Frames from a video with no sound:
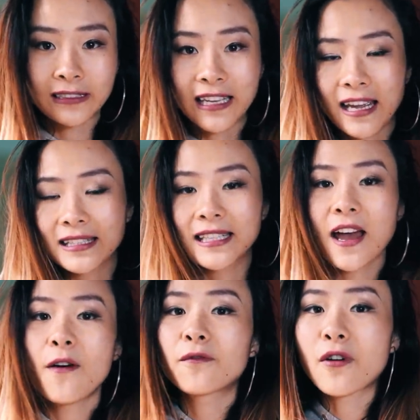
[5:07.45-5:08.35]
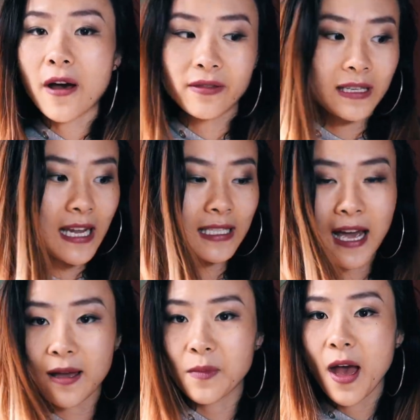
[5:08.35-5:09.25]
light from the daytime.